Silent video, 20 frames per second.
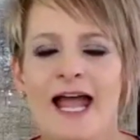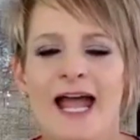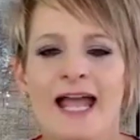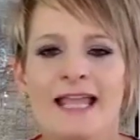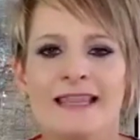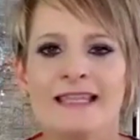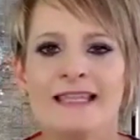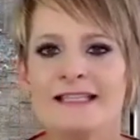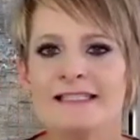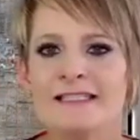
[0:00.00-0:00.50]
I
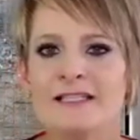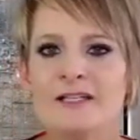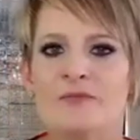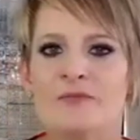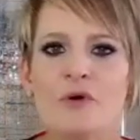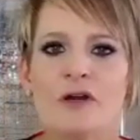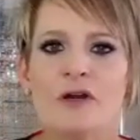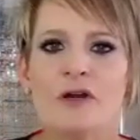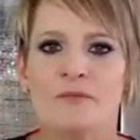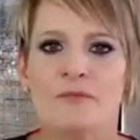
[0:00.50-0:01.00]
think that's an
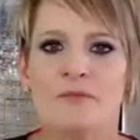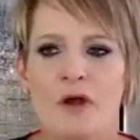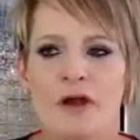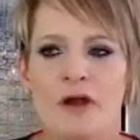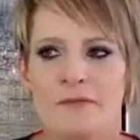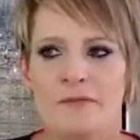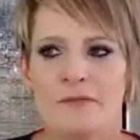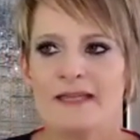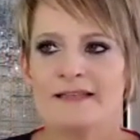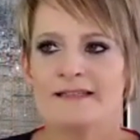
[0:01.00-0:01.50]
important
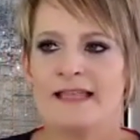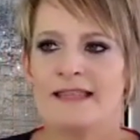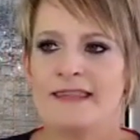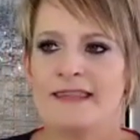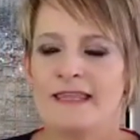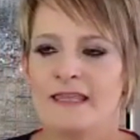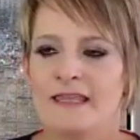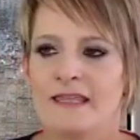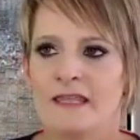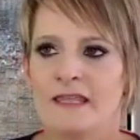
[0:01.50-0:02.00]
point, because I
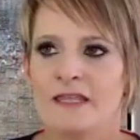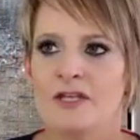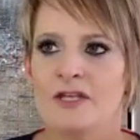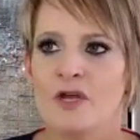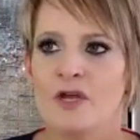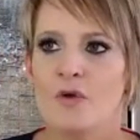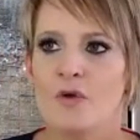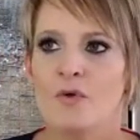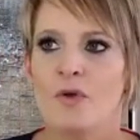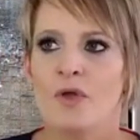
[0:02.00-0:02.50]
think,
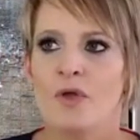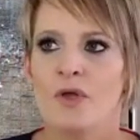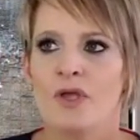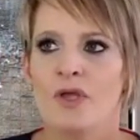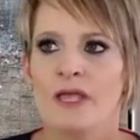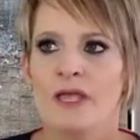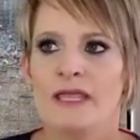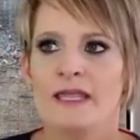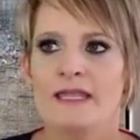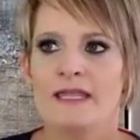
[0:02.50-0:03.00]

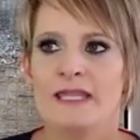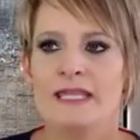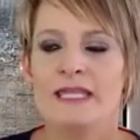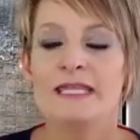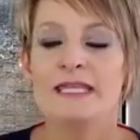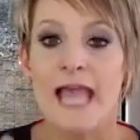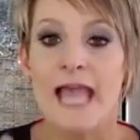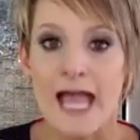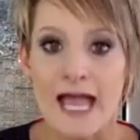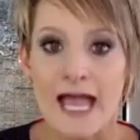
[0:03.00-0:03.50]

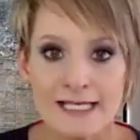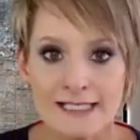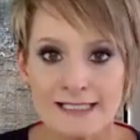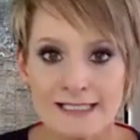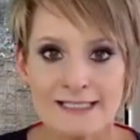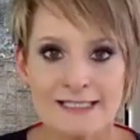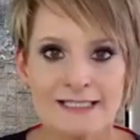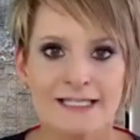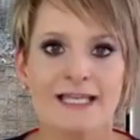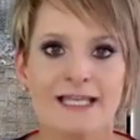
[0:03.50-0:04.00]

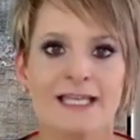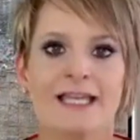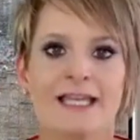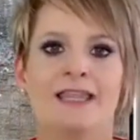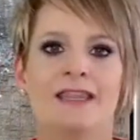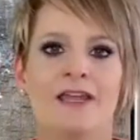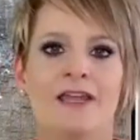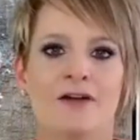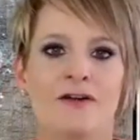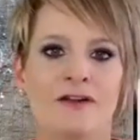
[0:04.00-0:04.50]
yes,
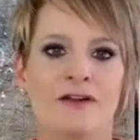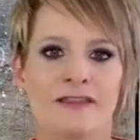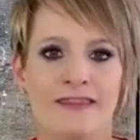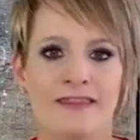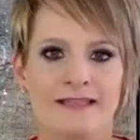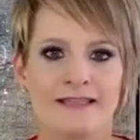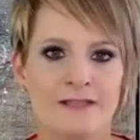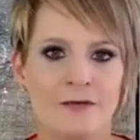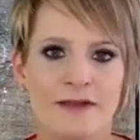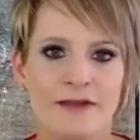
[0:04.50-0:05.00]
there are
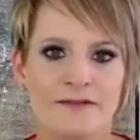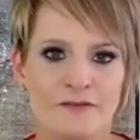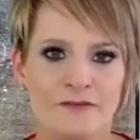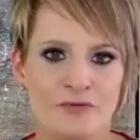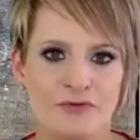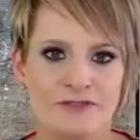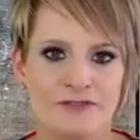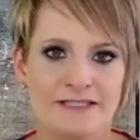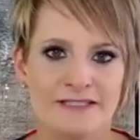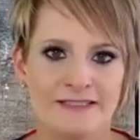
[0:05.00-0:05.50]
things that we have to
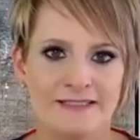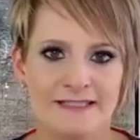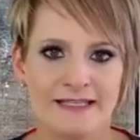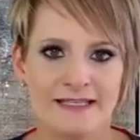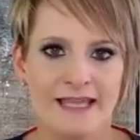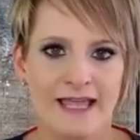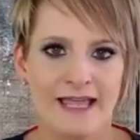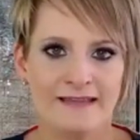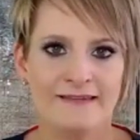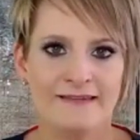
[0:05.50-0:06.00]
persist
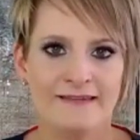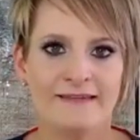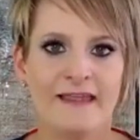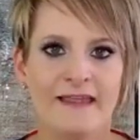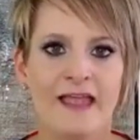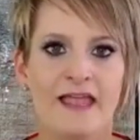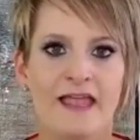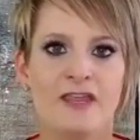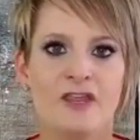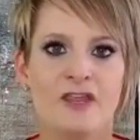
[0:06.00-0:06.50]
against,
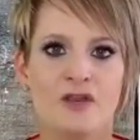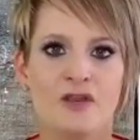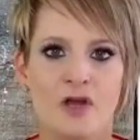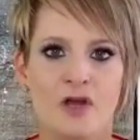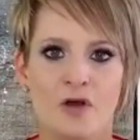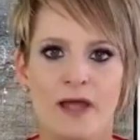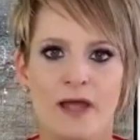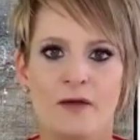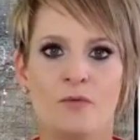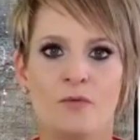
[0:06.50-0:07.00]

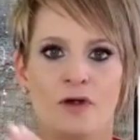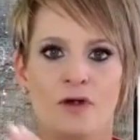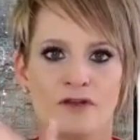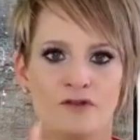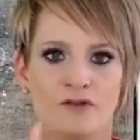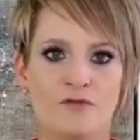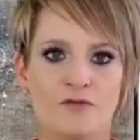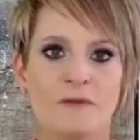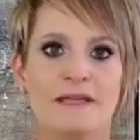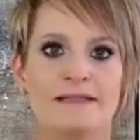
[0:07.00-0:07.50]
and work
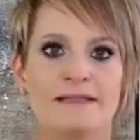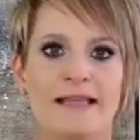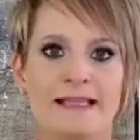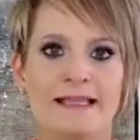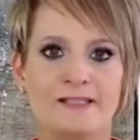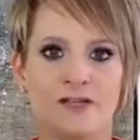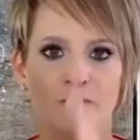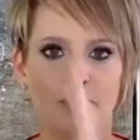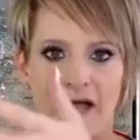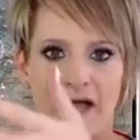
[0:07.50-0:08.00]
through, because
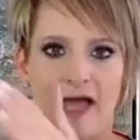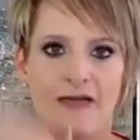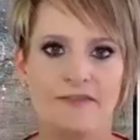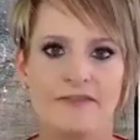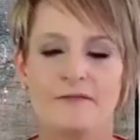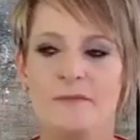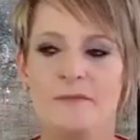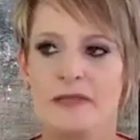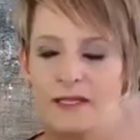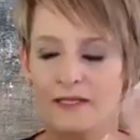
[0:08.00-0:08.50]
that's our path,
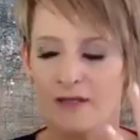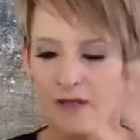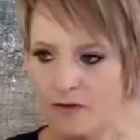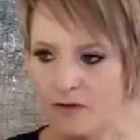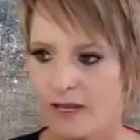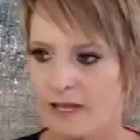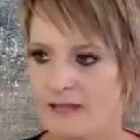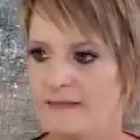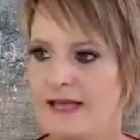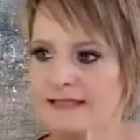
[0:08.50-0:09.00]
and be like,
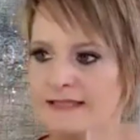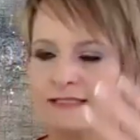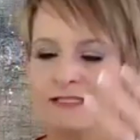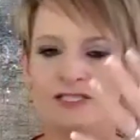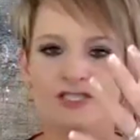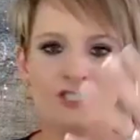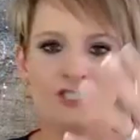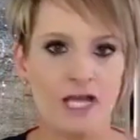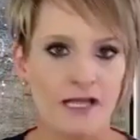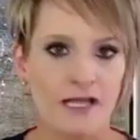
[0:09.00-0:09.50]
okay, that's the
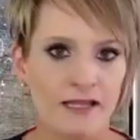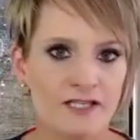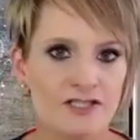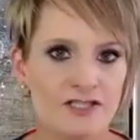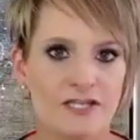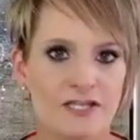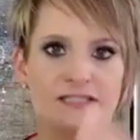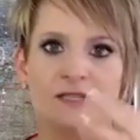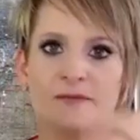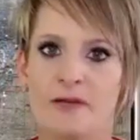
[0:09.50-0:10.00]
challenge.
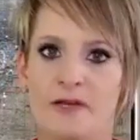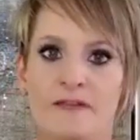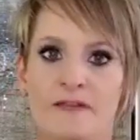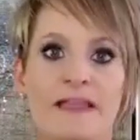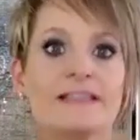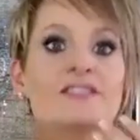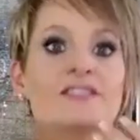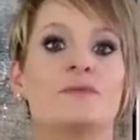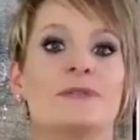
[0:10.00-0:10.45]
That's the barrier. That's the